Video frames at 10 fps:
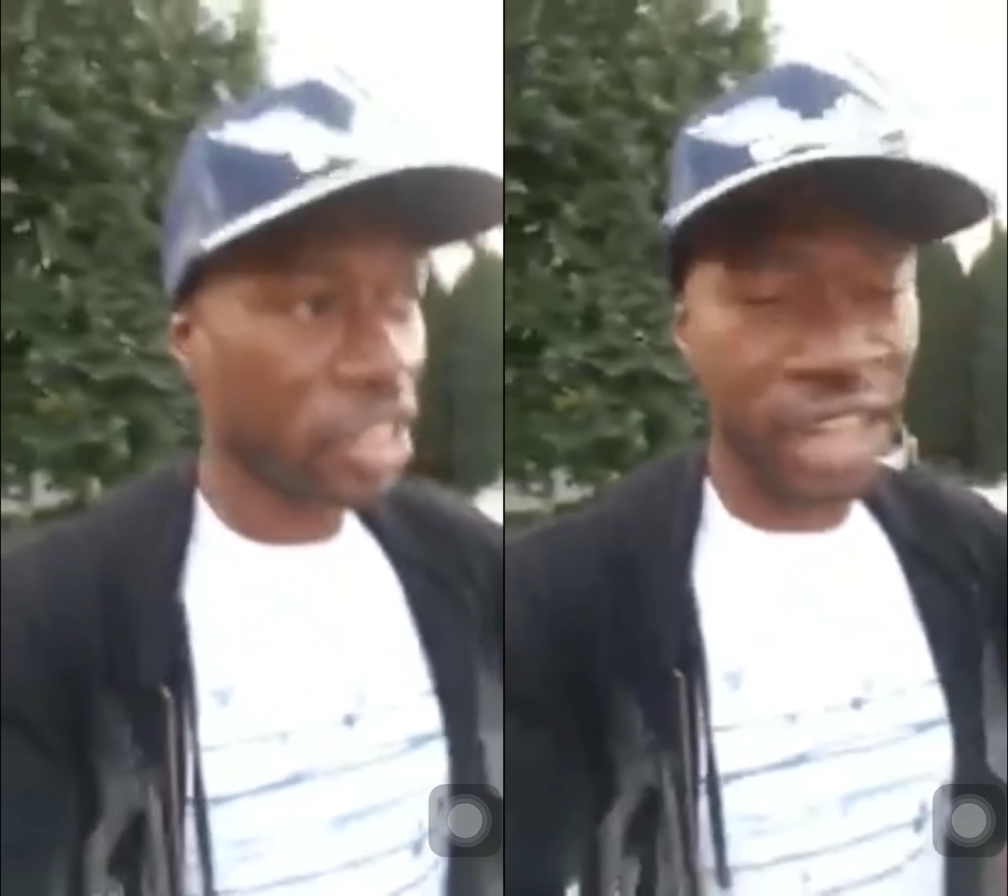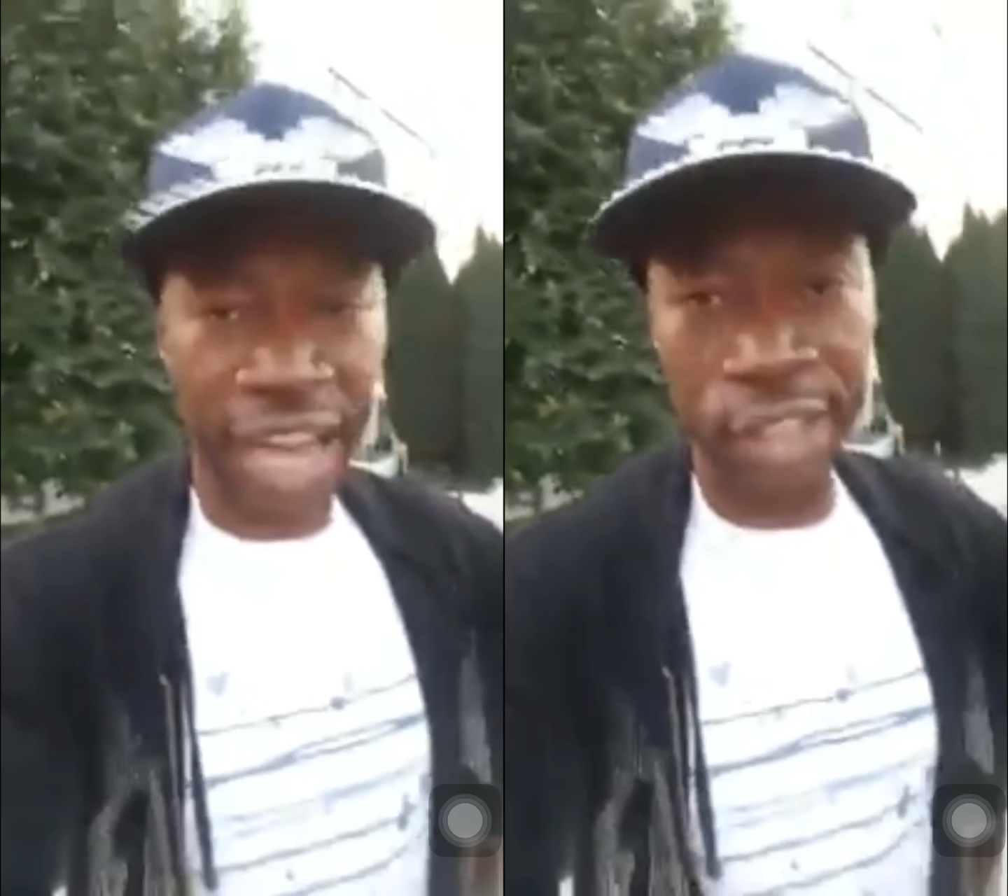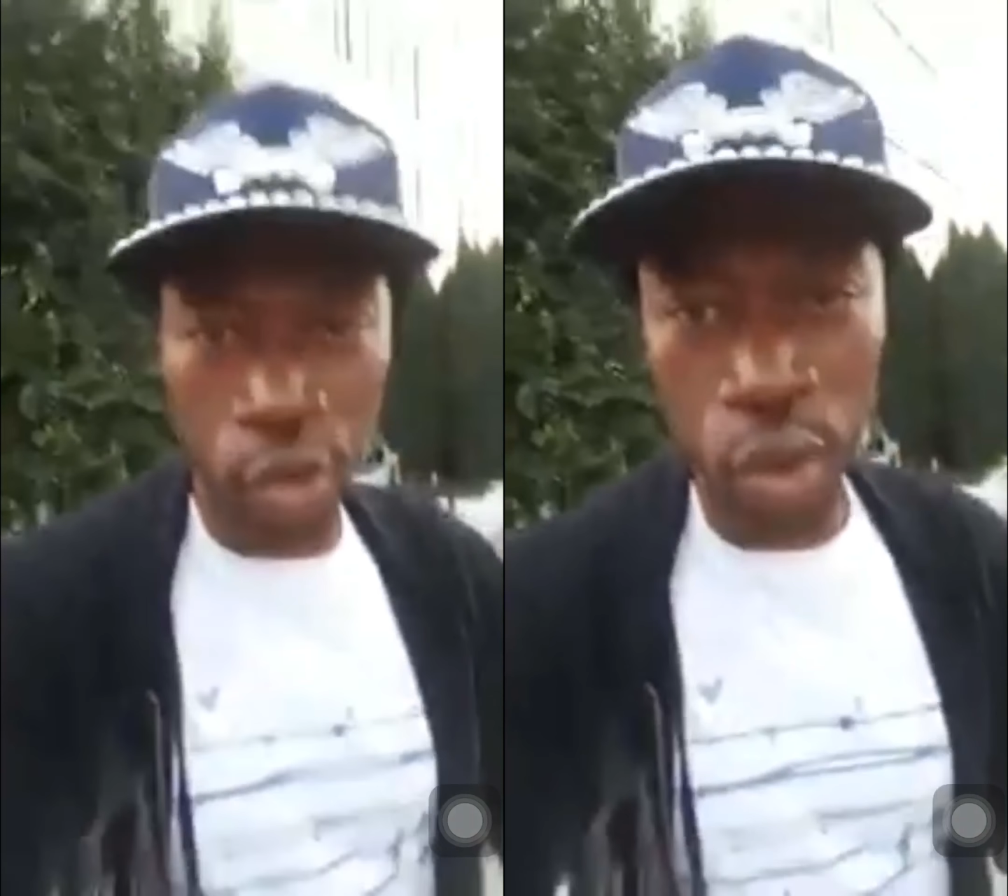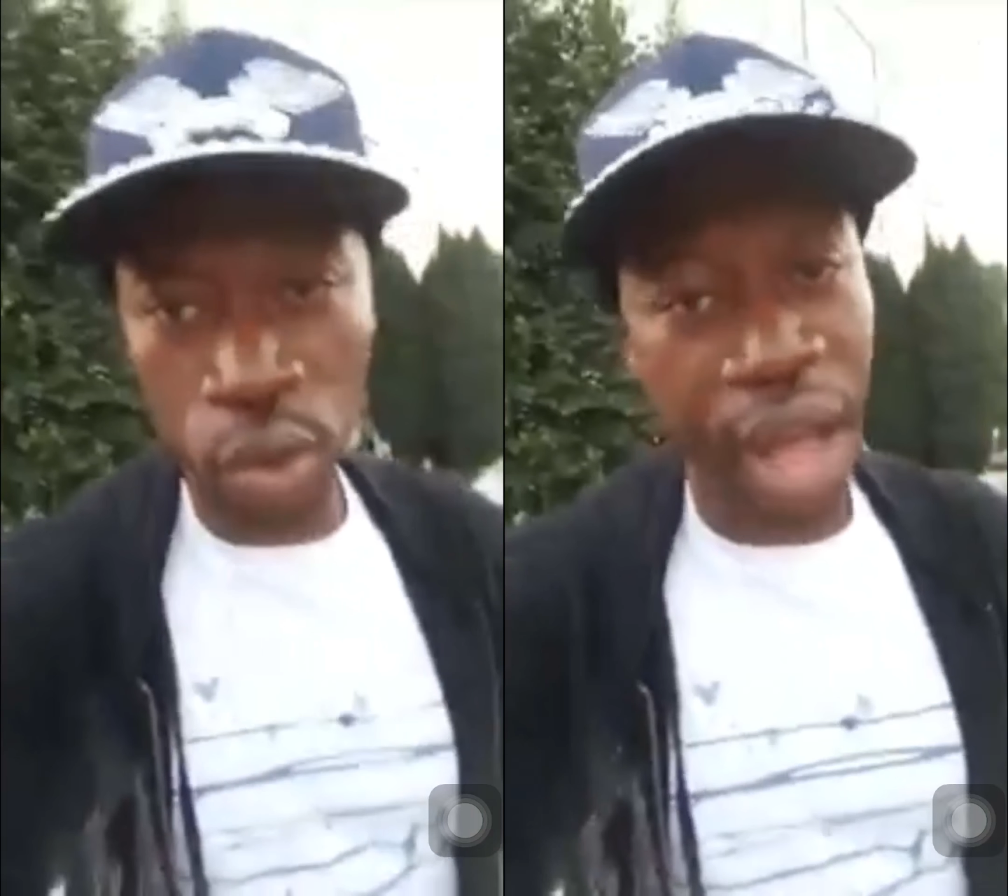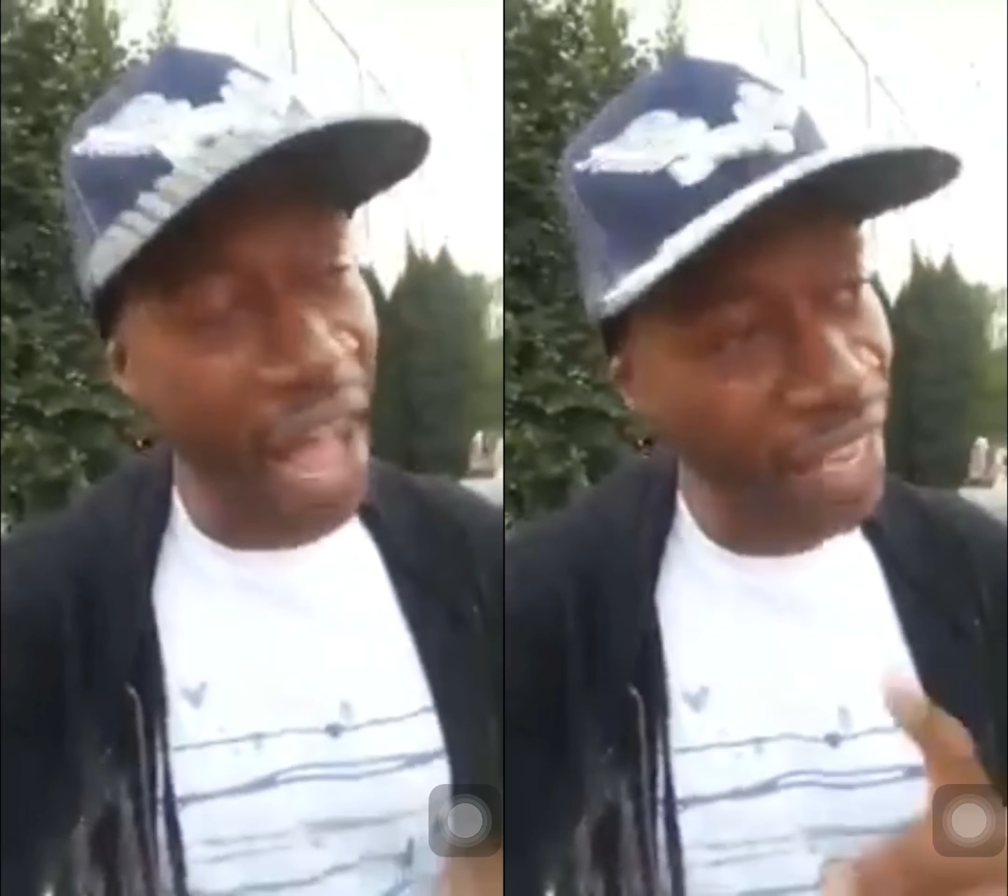not true.
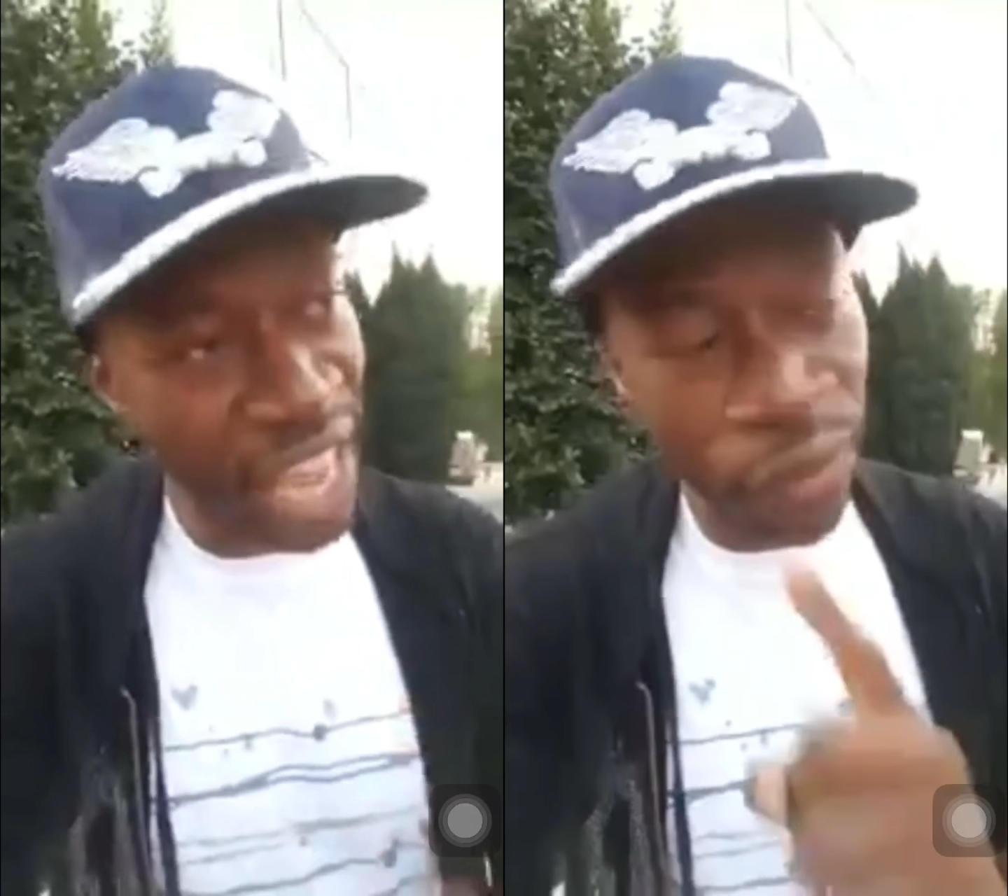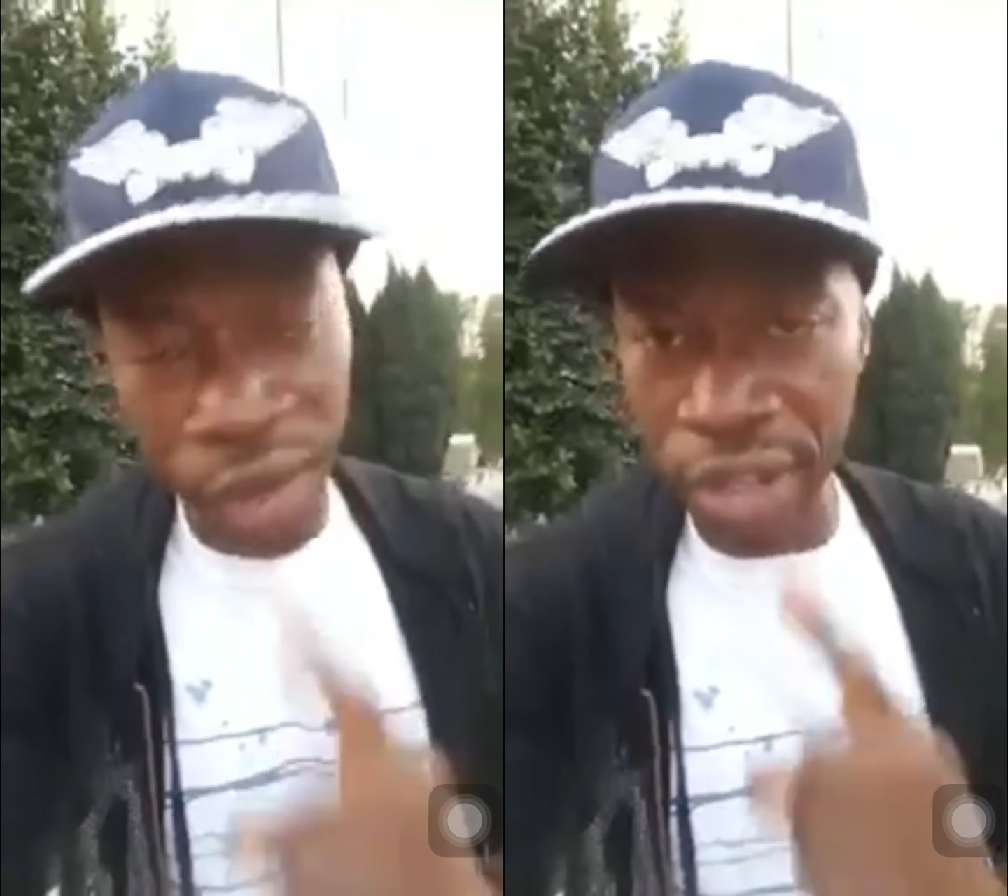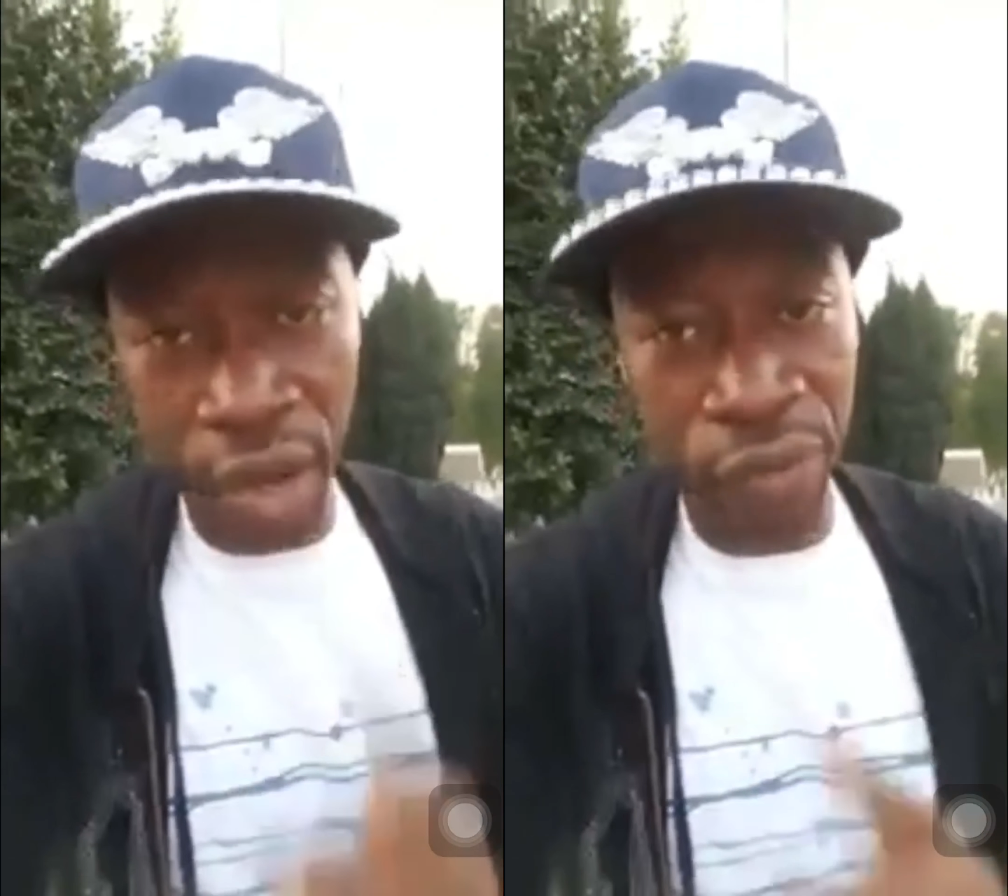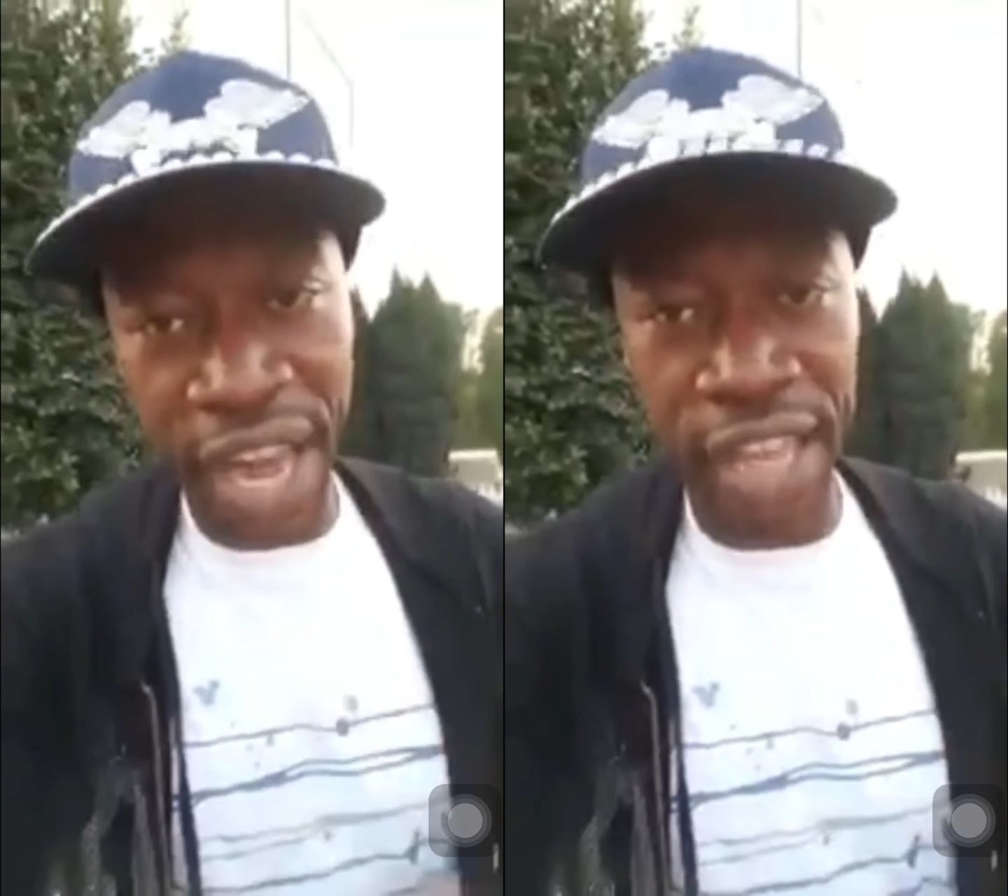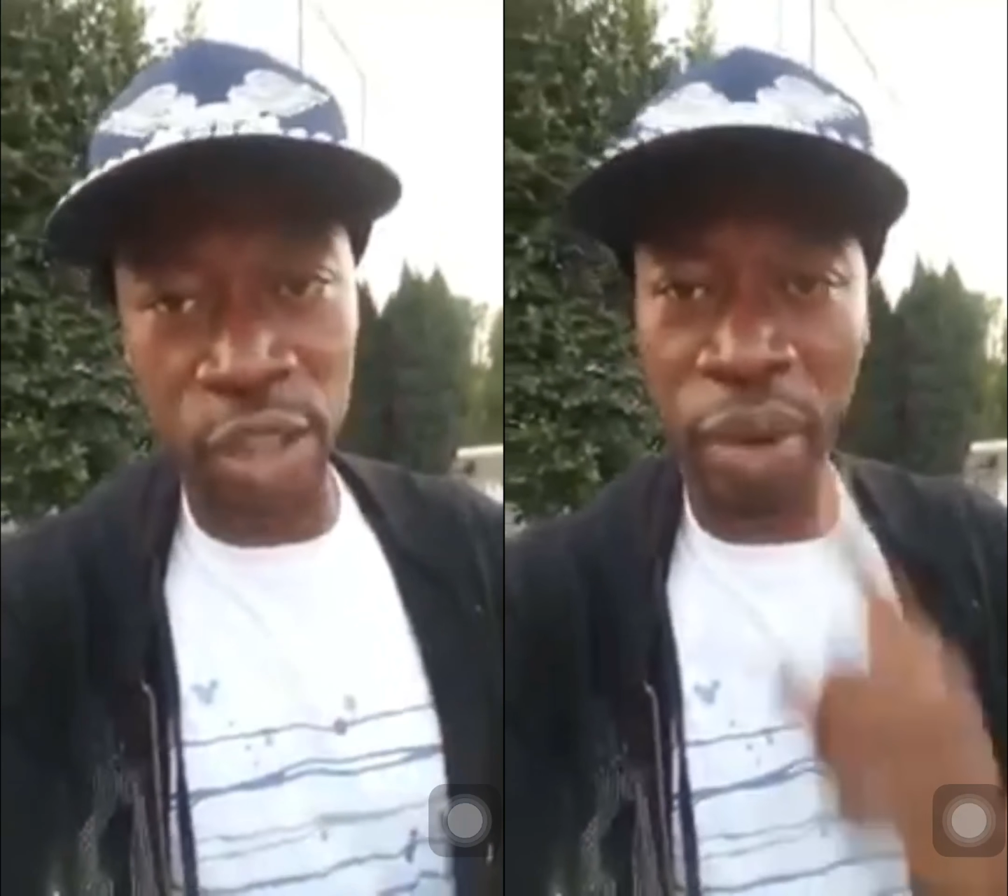I gave her enough days,